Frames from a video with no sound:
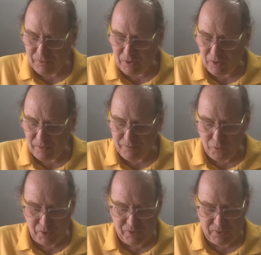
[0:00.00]
the armed
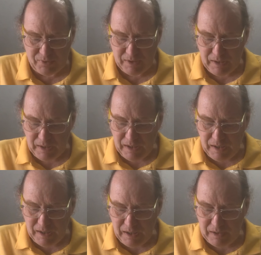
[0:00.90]
forces,
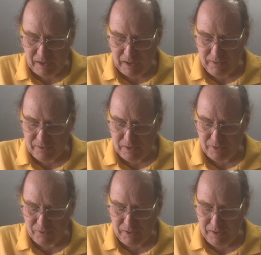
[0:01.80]
an island
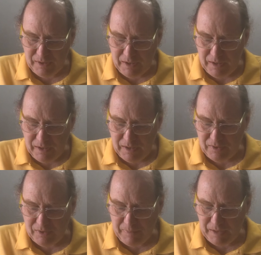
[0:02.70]
country
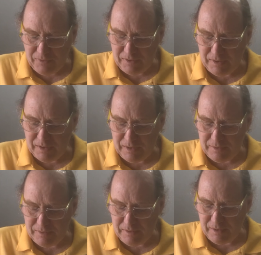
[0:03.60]
is about to get
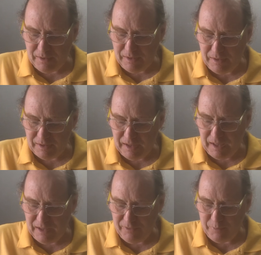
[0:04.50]
a
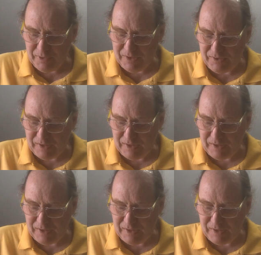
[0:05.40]
can of police